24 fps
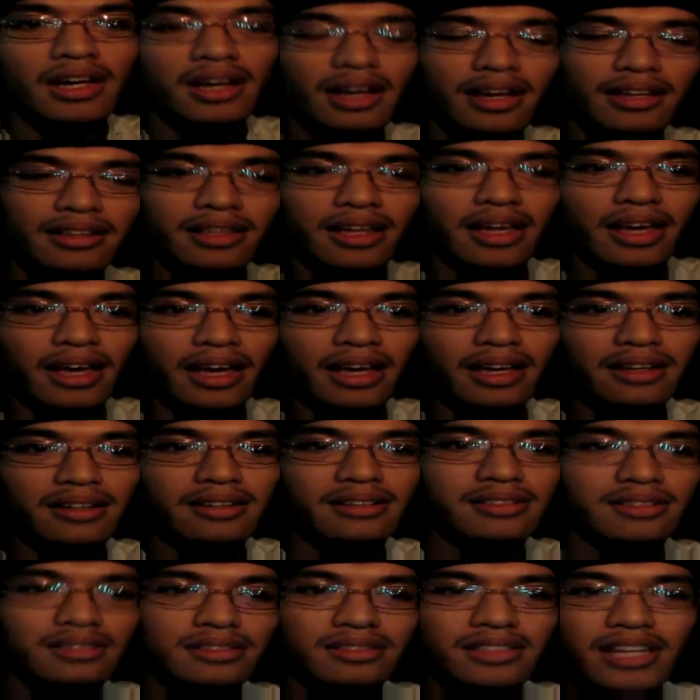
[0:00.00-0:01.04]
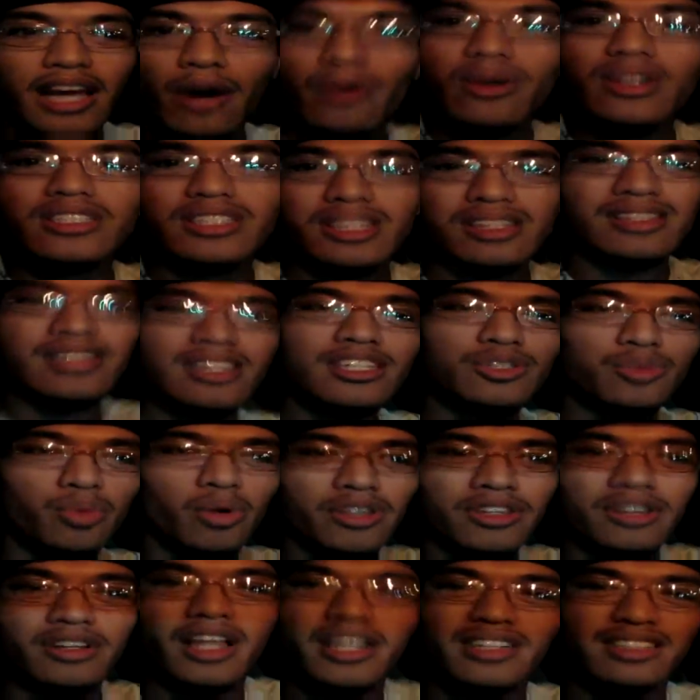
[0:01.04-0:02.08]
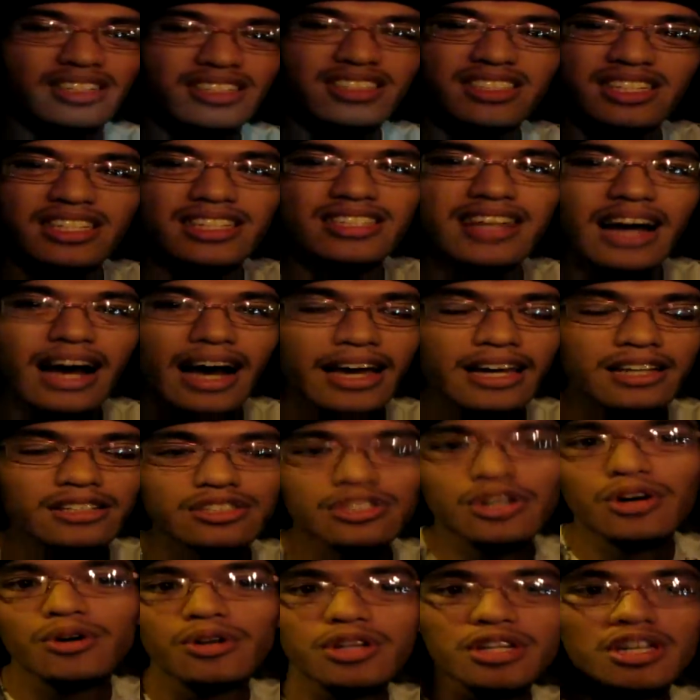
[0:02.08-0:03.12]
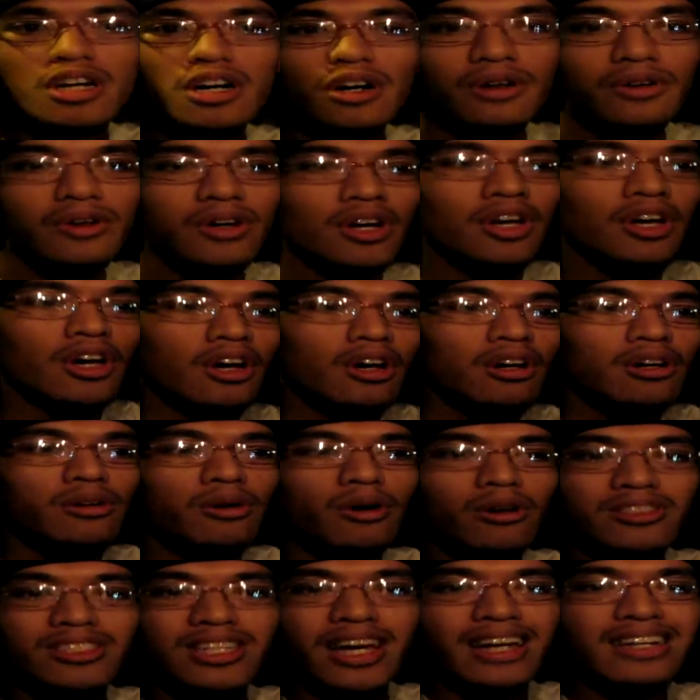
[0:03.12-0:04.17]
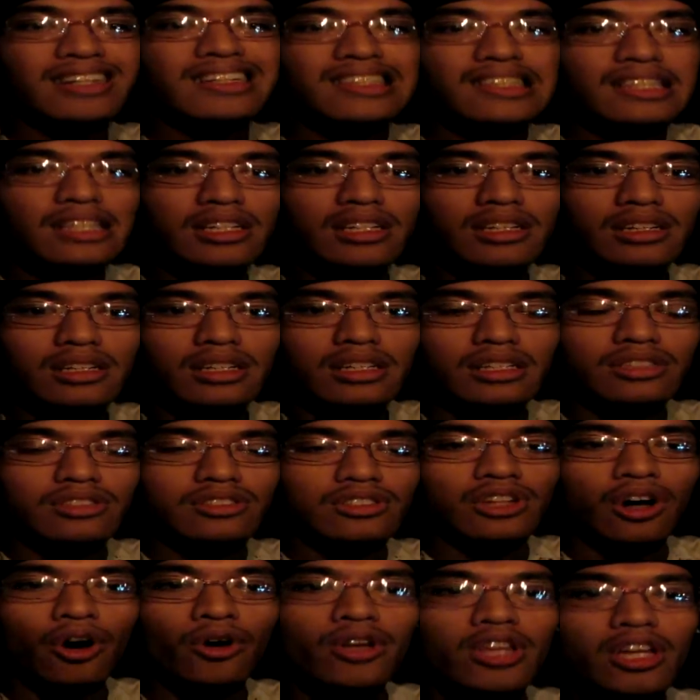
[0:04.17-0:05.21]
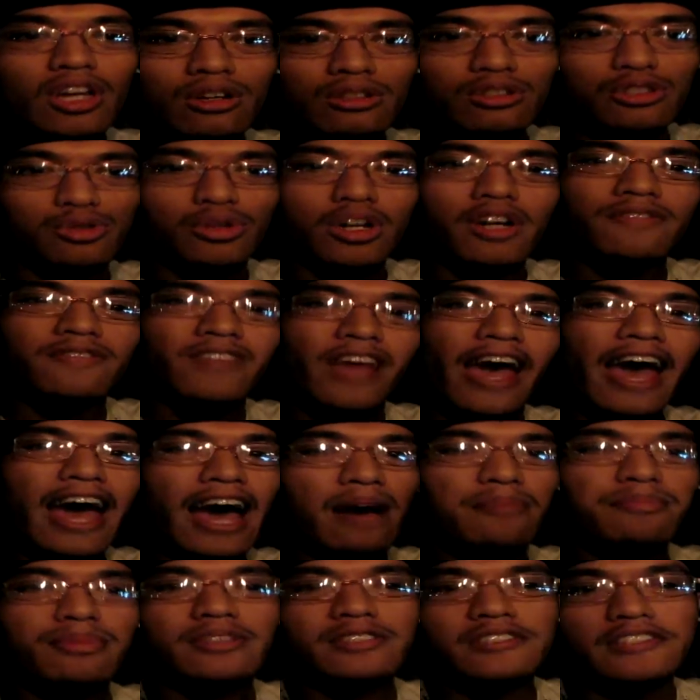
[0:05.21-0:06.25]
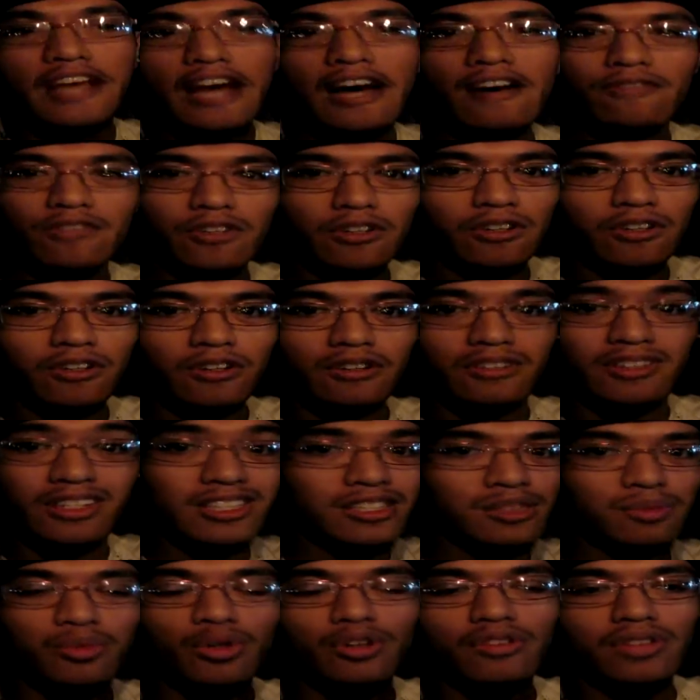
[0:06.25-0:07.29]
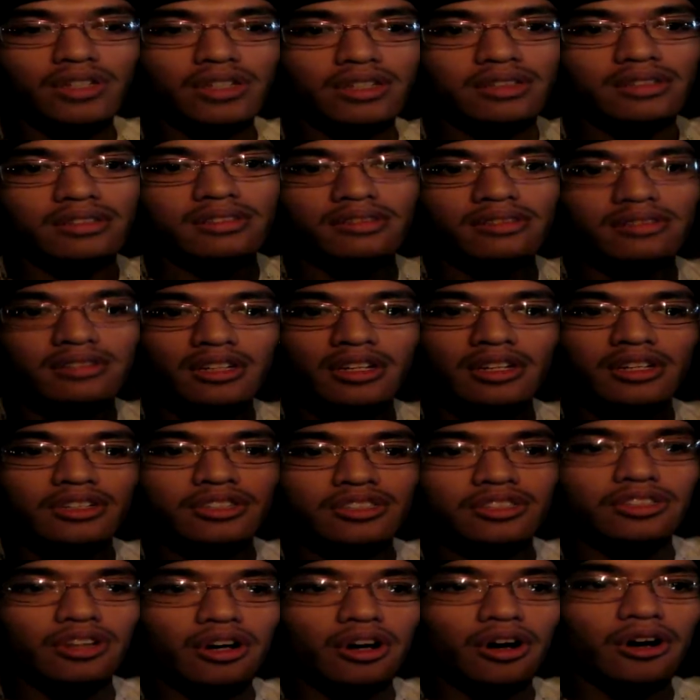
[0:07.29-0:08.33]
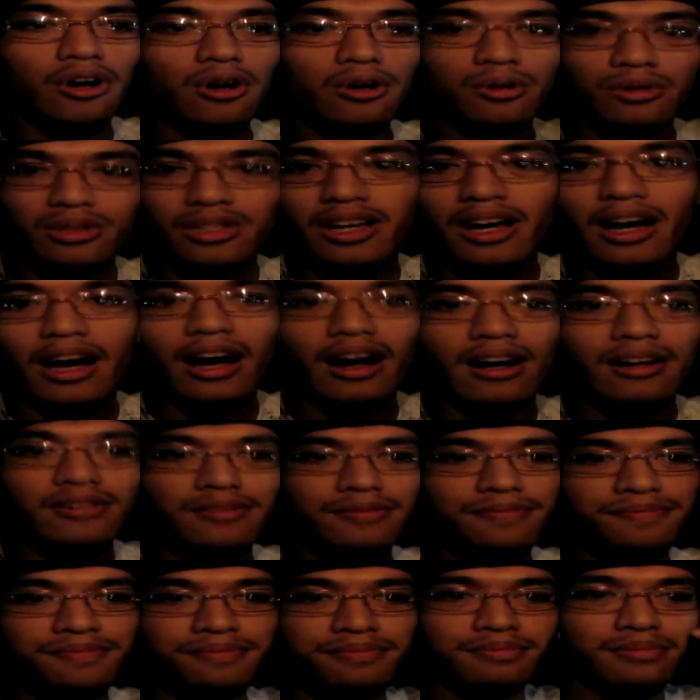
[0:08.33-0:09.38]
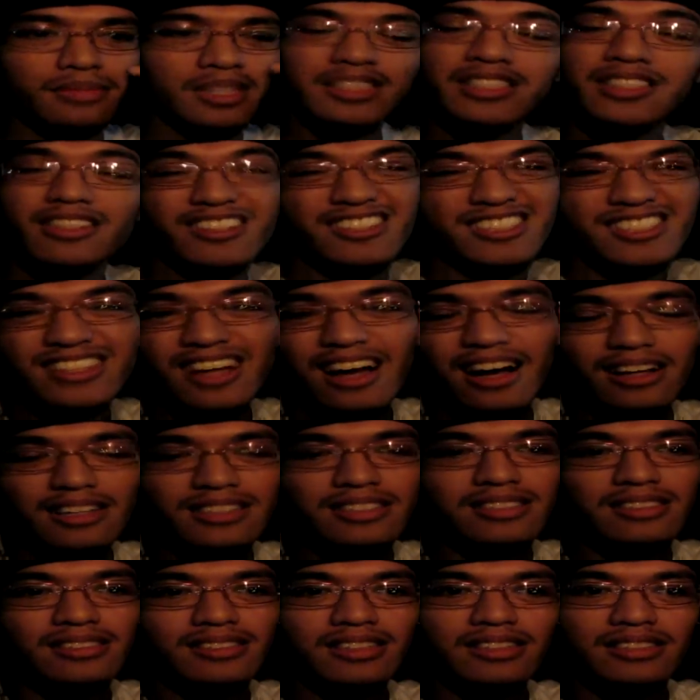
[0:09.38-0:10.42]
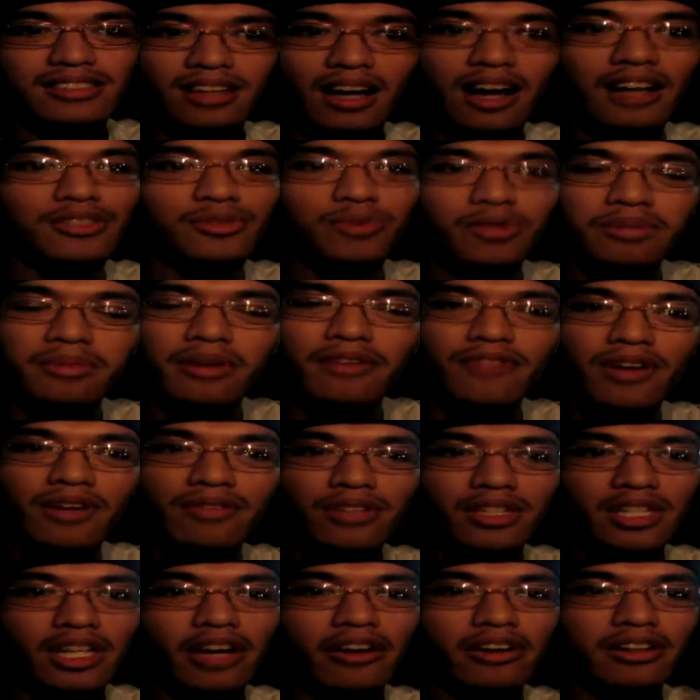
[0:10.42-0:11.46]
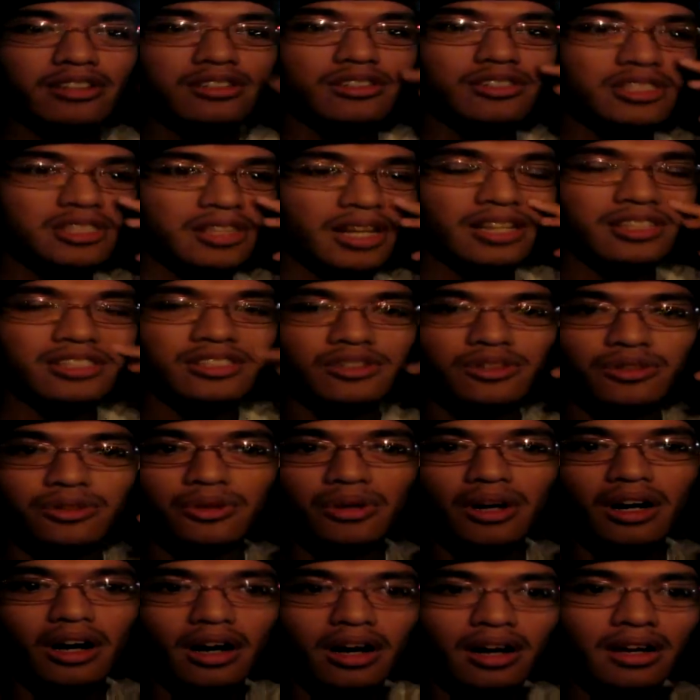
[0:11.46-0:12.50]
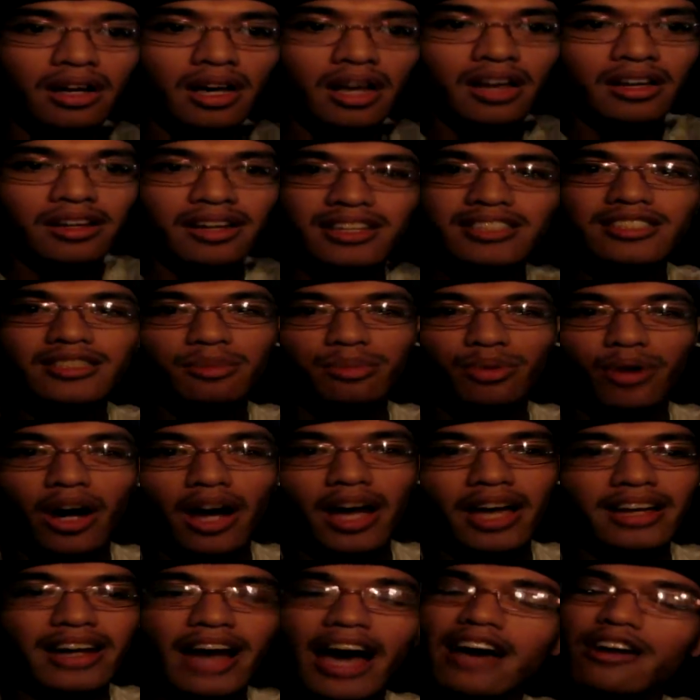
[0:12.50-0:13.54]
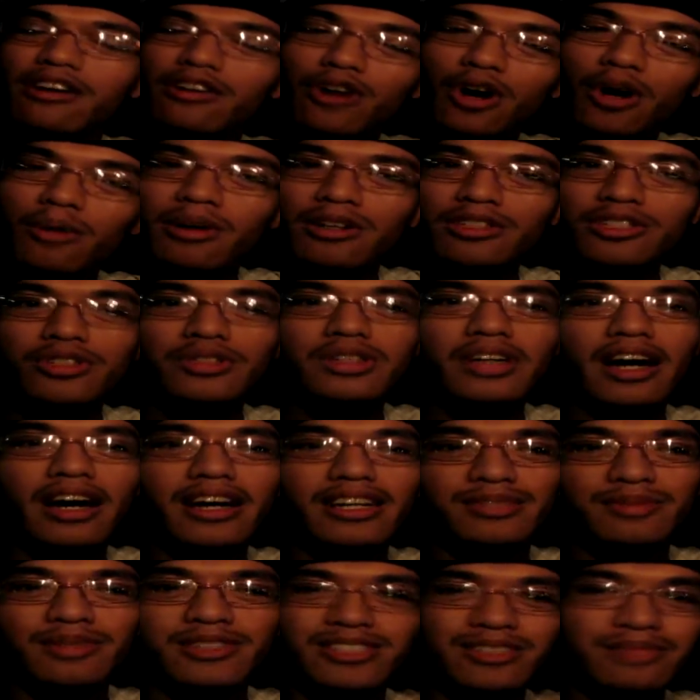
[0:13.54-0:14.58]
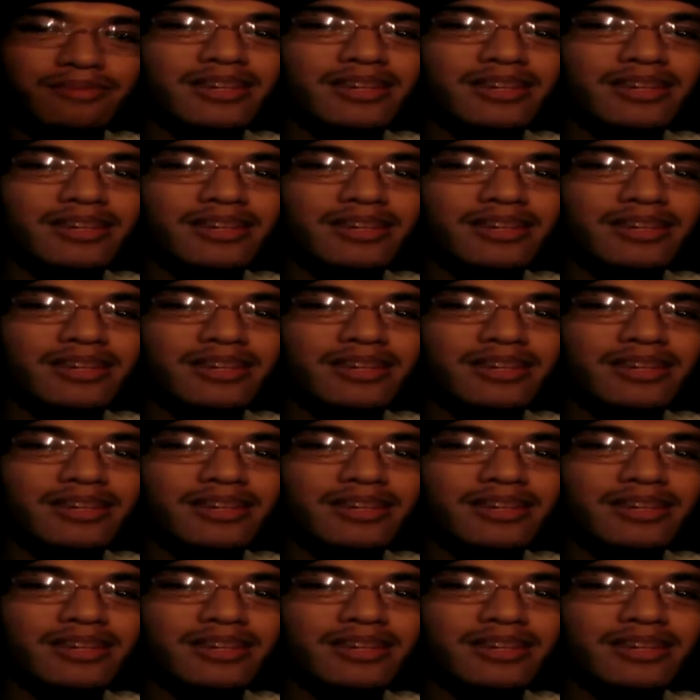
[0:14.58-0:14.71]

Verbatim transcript: and then now he's in this one. They're like, doesn't he die in Tokyo? Well, technically, Tokyo Drift happens after this movie. So yeah. It still sucks because Han's one of my favorite characters next to uh, next to Brian. I don't know about you guys, but to